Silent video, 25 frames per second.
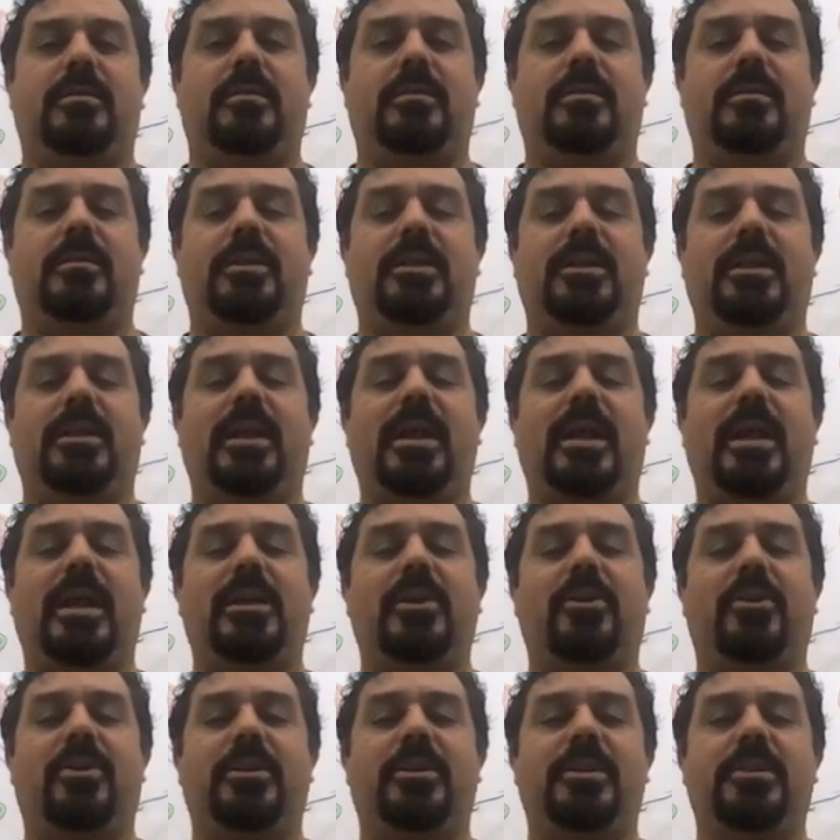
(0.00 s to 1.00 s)
and
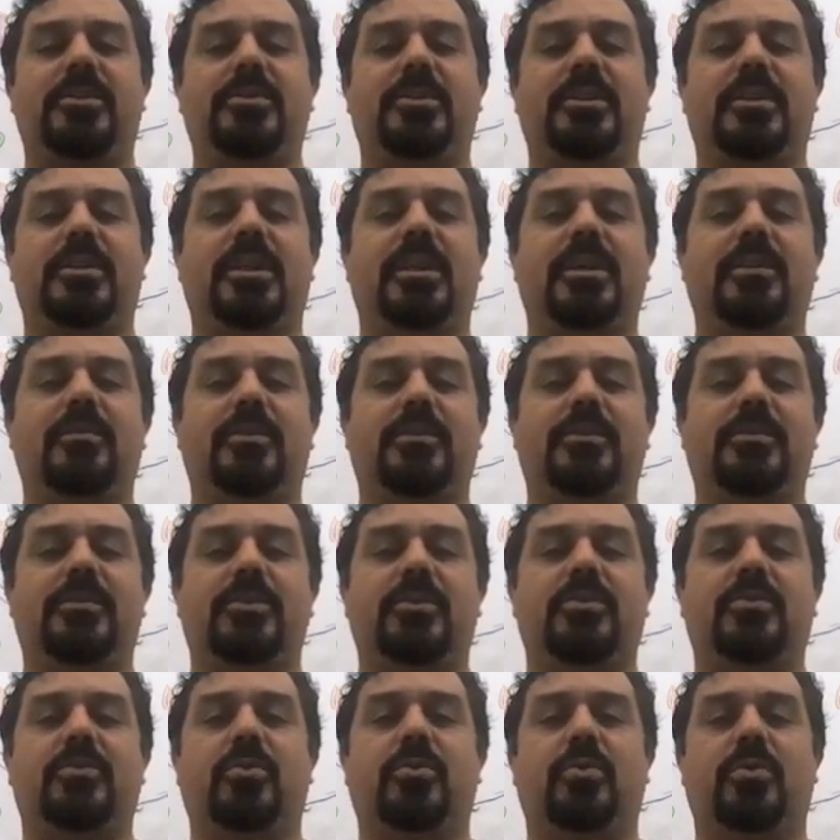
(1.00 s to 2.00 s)
guide our attention, give us
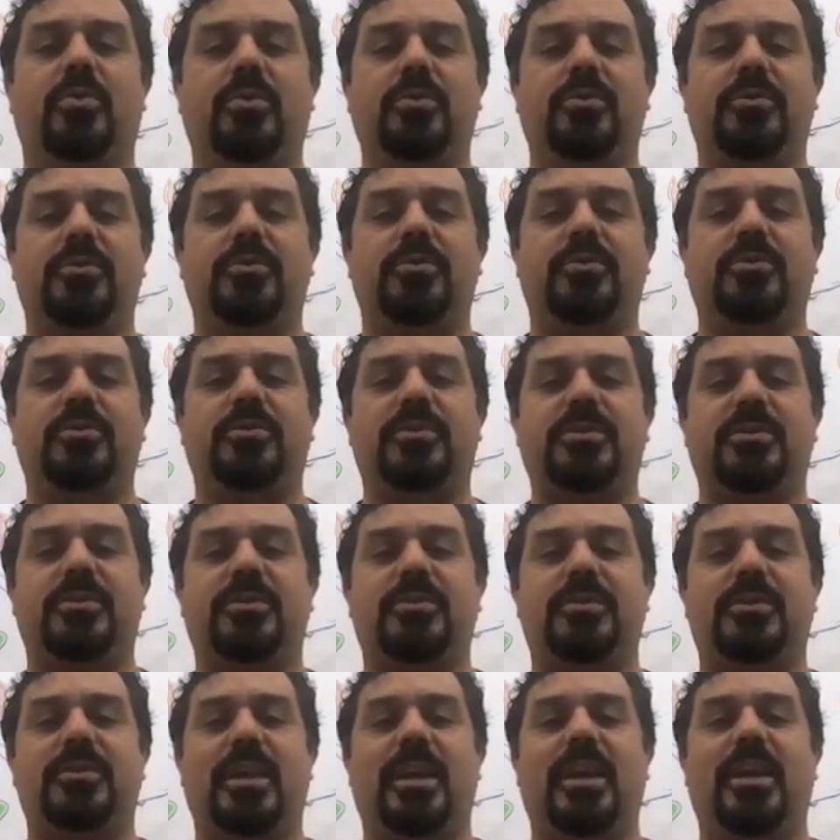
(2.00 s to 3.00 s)
the tools to
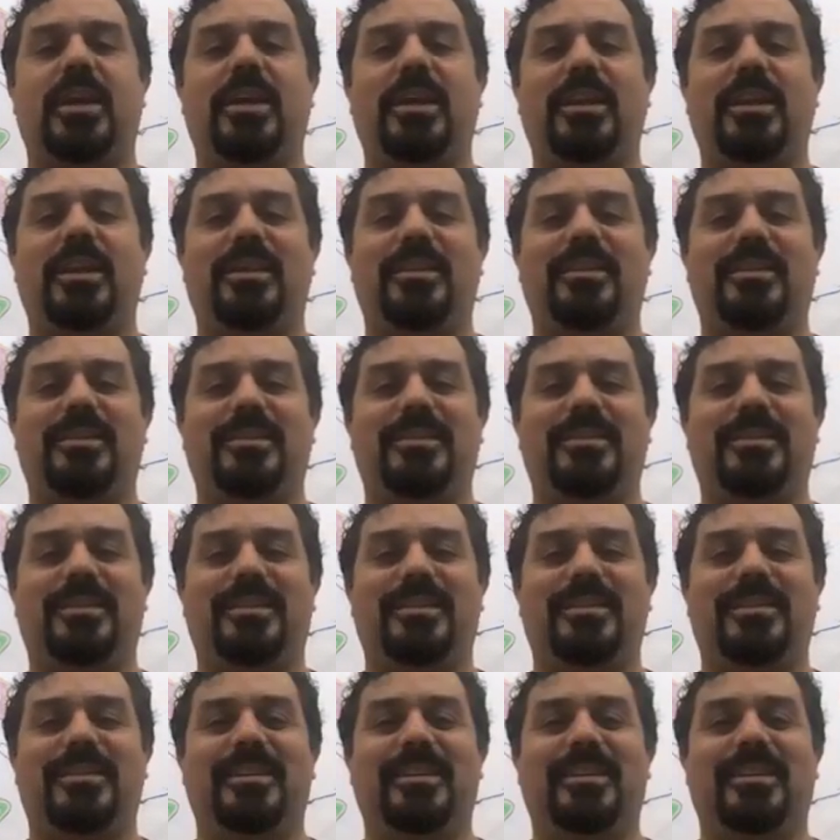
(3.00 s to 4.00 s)
sustain
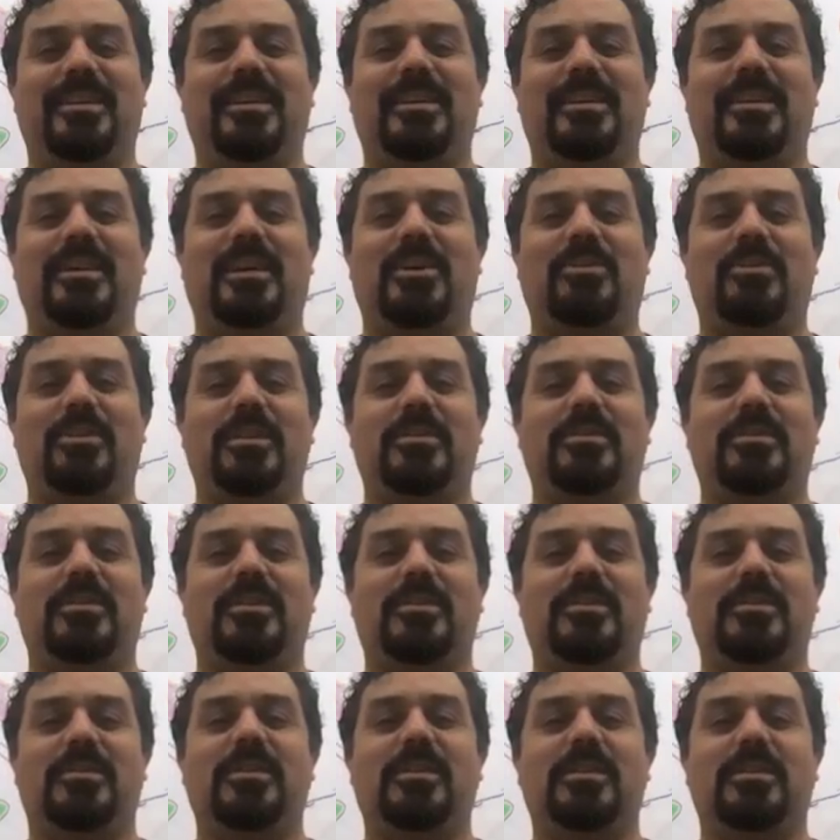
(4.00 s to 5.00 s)
our
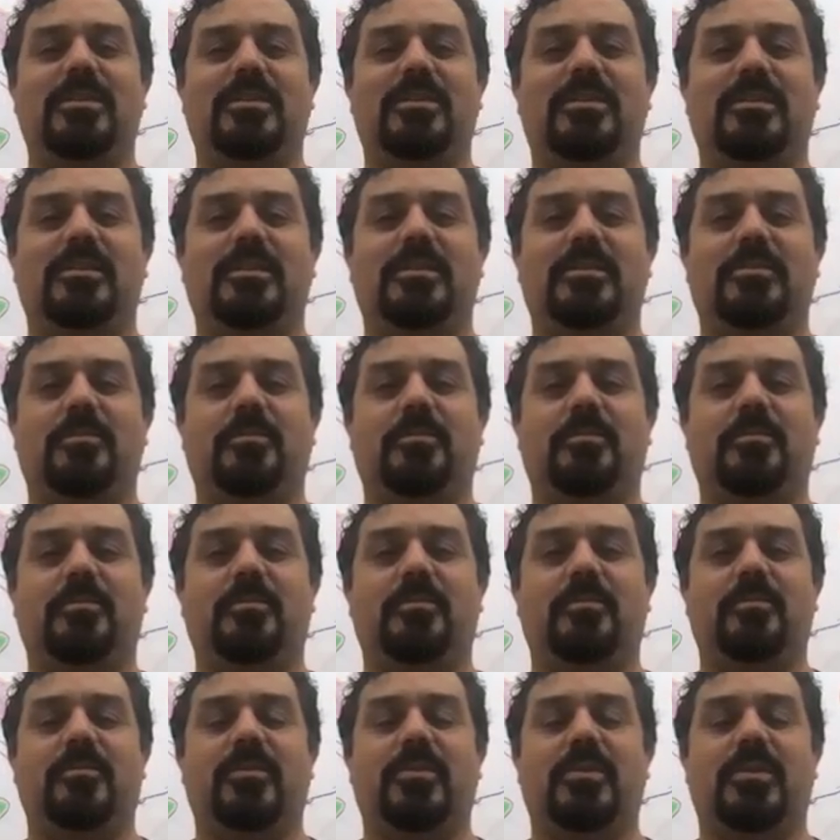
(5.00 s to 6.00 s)
existence
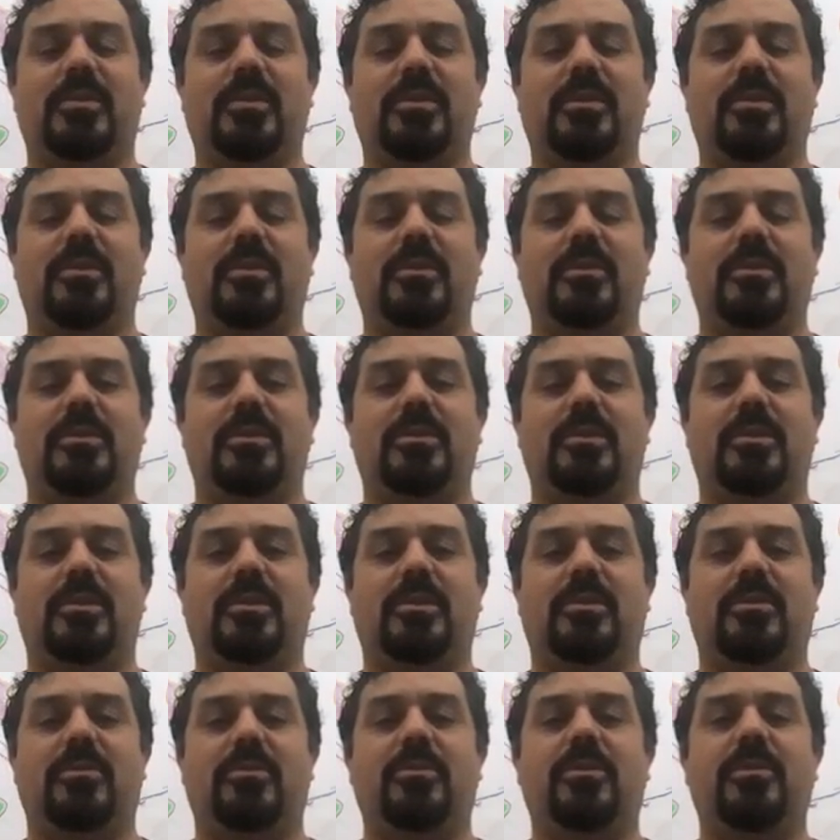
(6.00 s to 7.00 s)

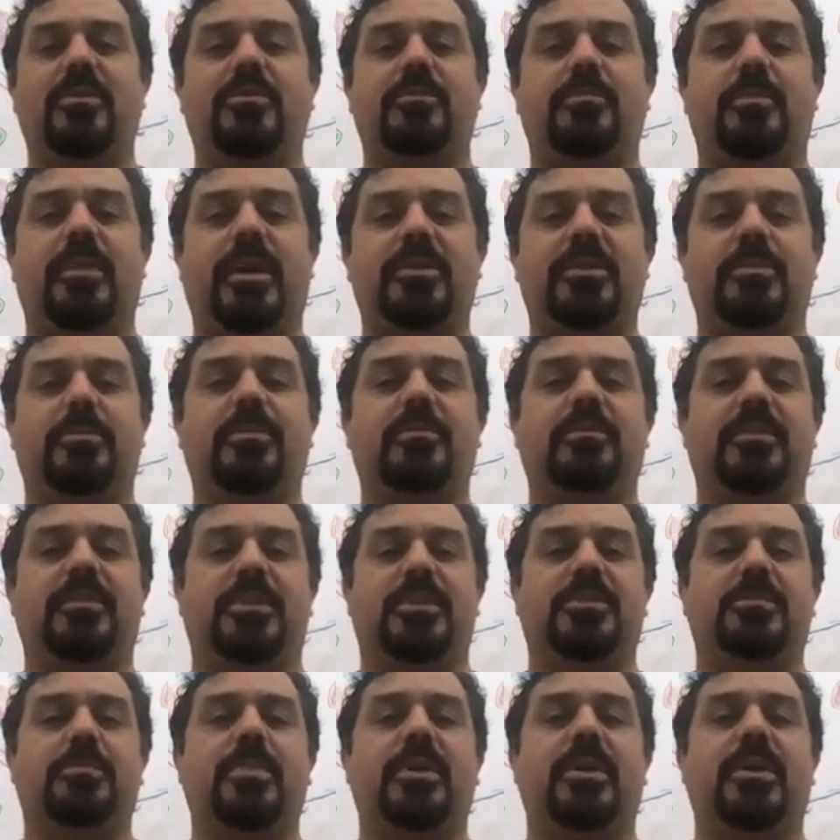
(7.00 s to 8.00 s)
through the spectrum of
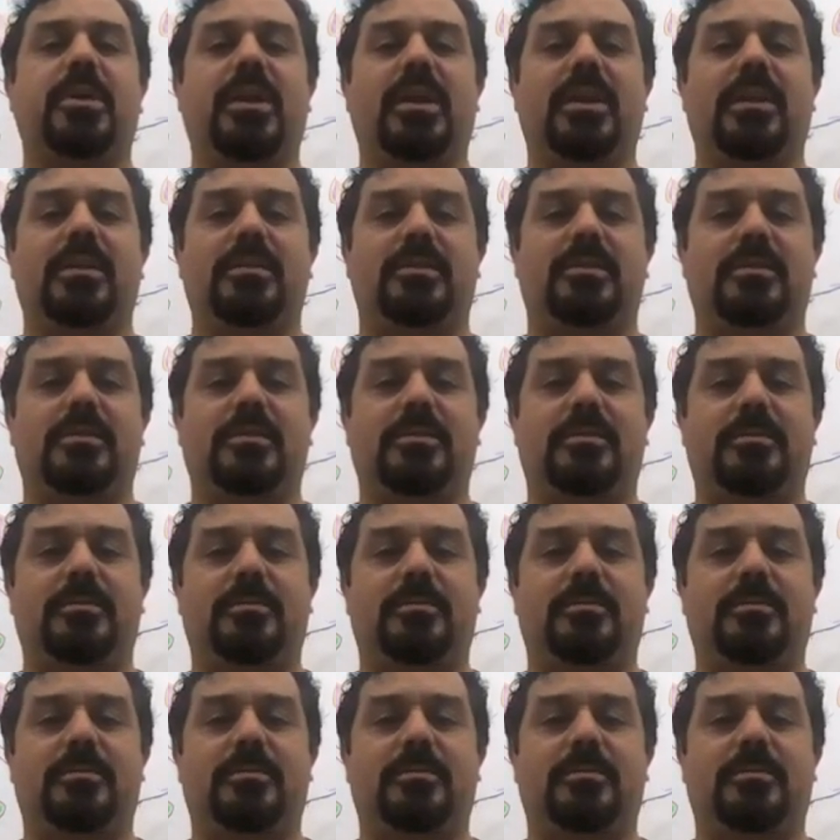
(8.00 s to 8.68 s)
experience